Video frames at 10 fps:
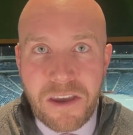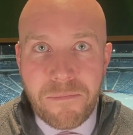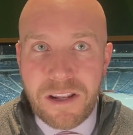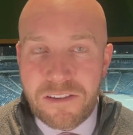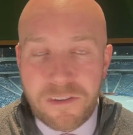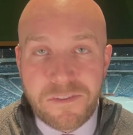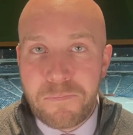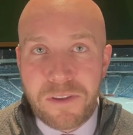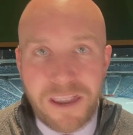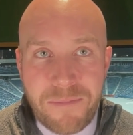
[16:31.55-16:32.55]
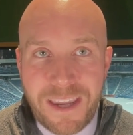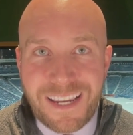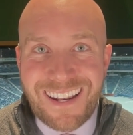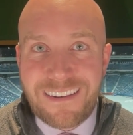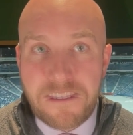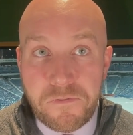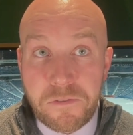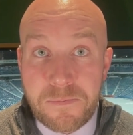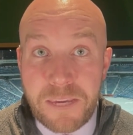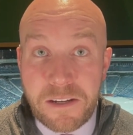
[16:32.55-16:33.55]
But in terms of playmaking and
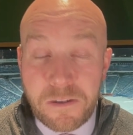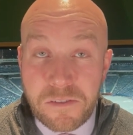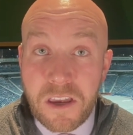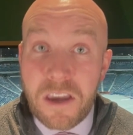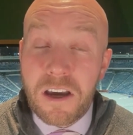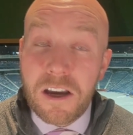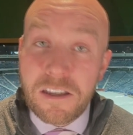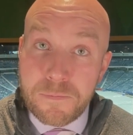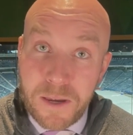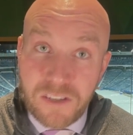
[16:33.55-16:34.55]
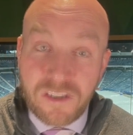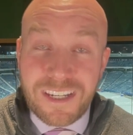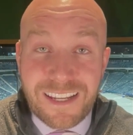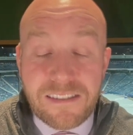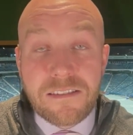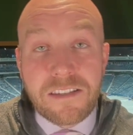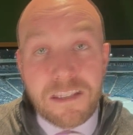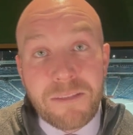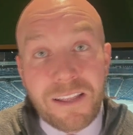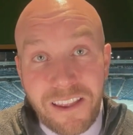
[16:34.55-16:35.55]
difference makers, especially against a
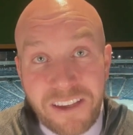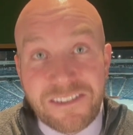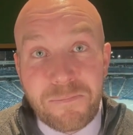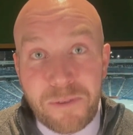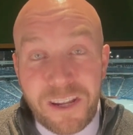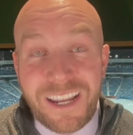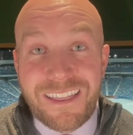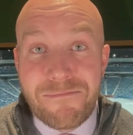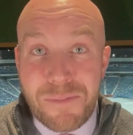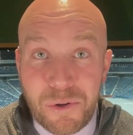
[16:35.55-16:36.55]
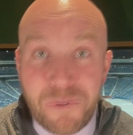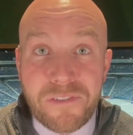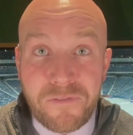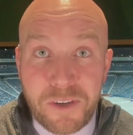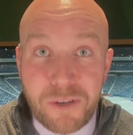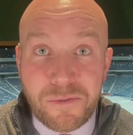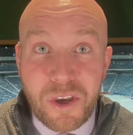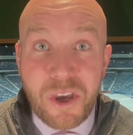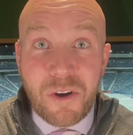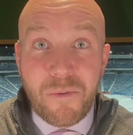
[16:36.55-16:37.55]
team that likes to play in the middle of the field
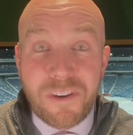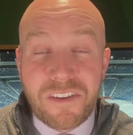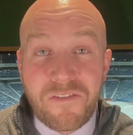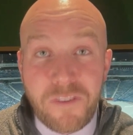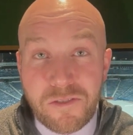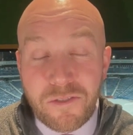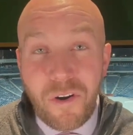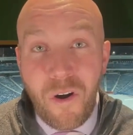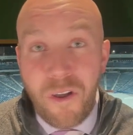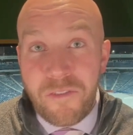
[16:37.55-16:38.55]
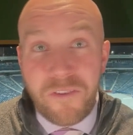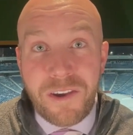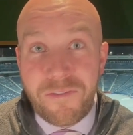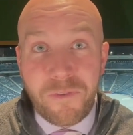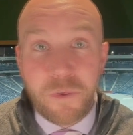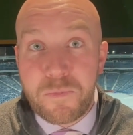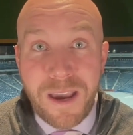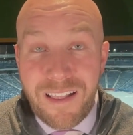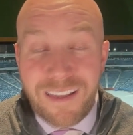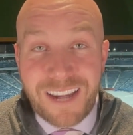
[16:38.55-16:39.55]
with a future Hall of Fame first
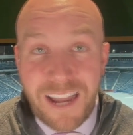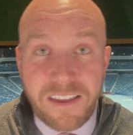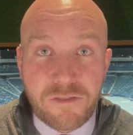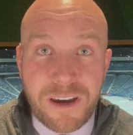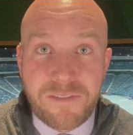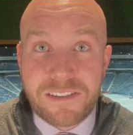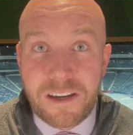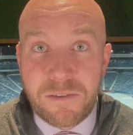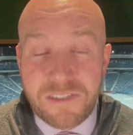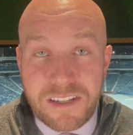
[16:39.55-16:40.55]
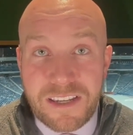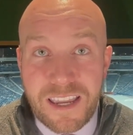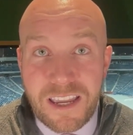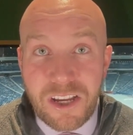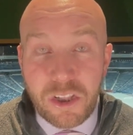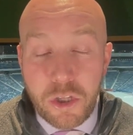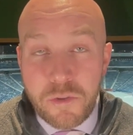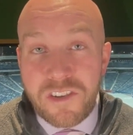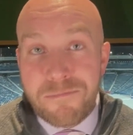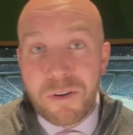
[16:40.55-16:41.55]
ballot guy like Travis Kelce,
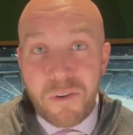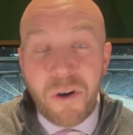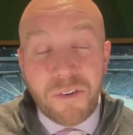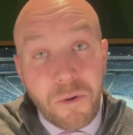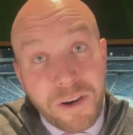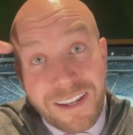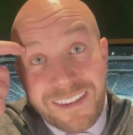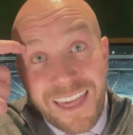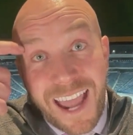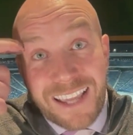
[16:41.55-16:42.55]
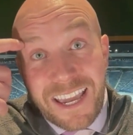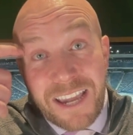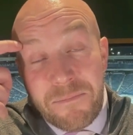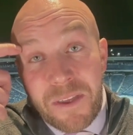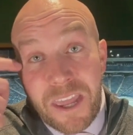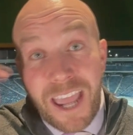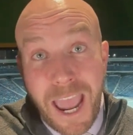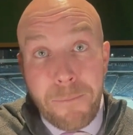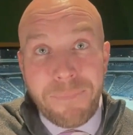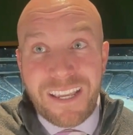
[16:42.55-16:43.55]
losing Bernard going into that game
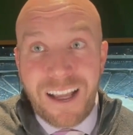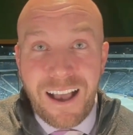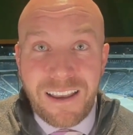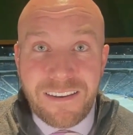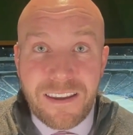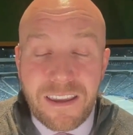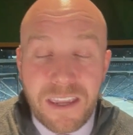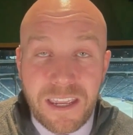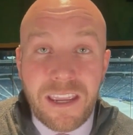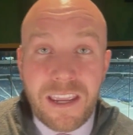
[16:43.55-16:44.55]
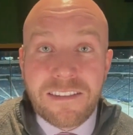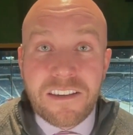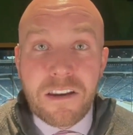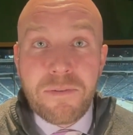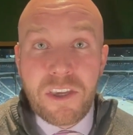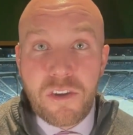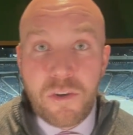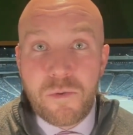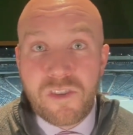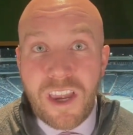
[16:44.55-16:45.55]
and beyond is going to be
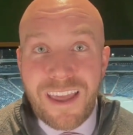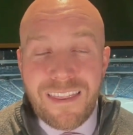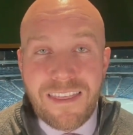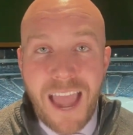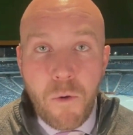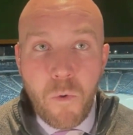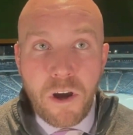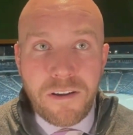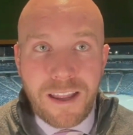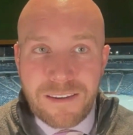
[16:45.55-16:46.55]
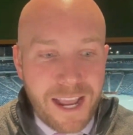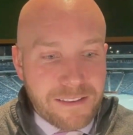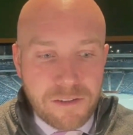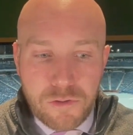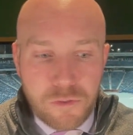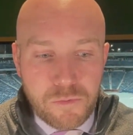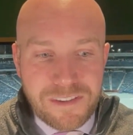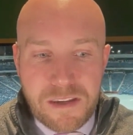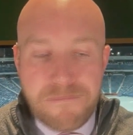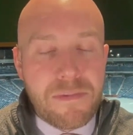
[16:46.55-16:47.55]
huge. That one, not to
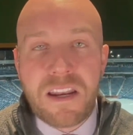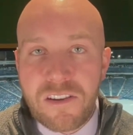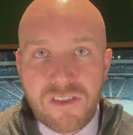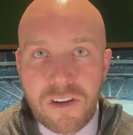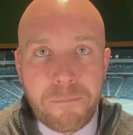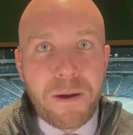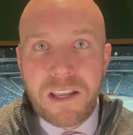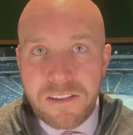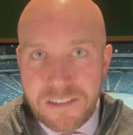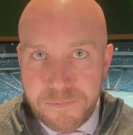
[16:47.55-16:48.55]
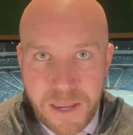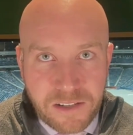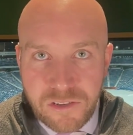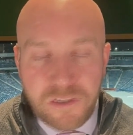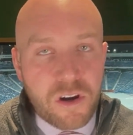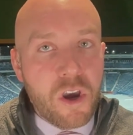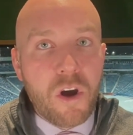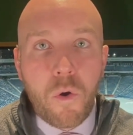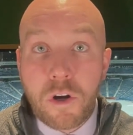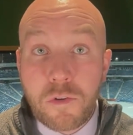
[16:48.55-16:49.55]
diminish a Balin Spector
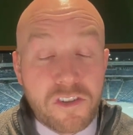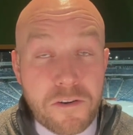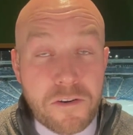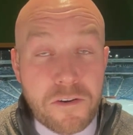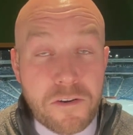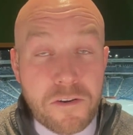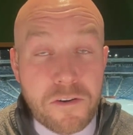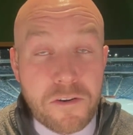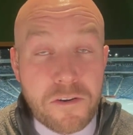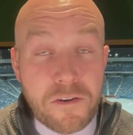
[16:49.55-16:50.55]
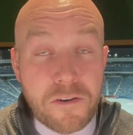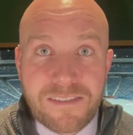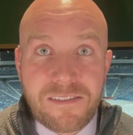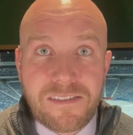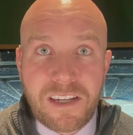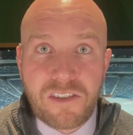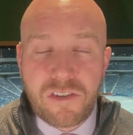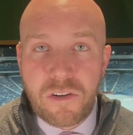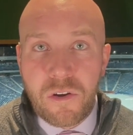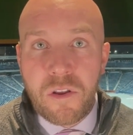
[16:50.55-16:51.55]
or Christian Benford, who's been
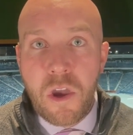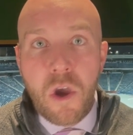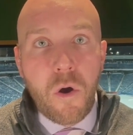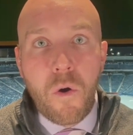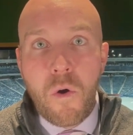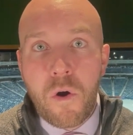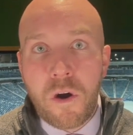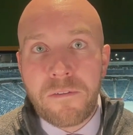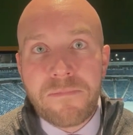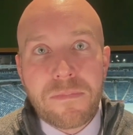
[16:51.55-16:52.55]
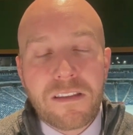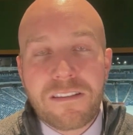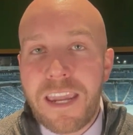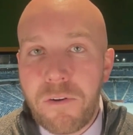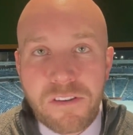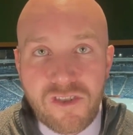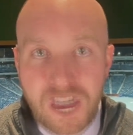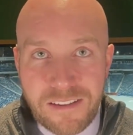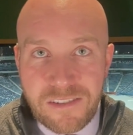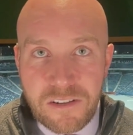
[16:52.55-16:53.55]
sensational, or Taron
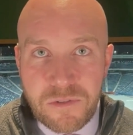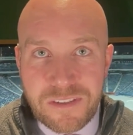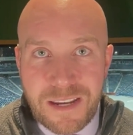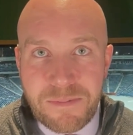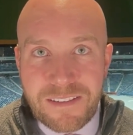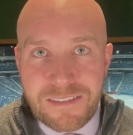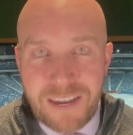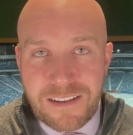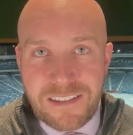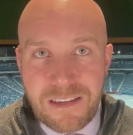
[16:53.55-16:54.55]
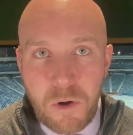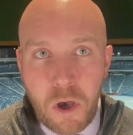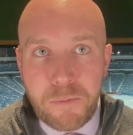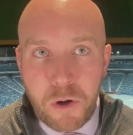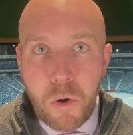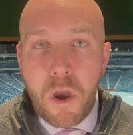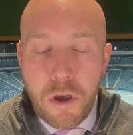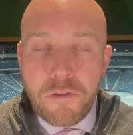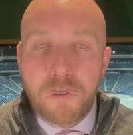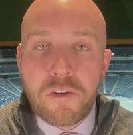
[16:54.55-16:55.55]
Johnson, who was named a second-team All-Pro.
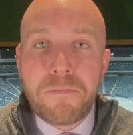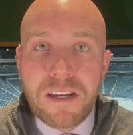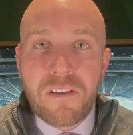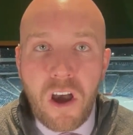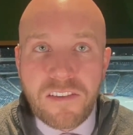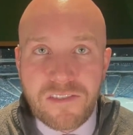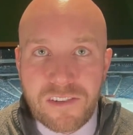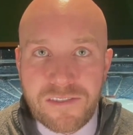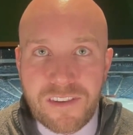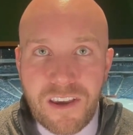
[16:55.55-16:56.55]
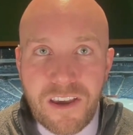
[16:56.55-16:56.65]
Those are big losses.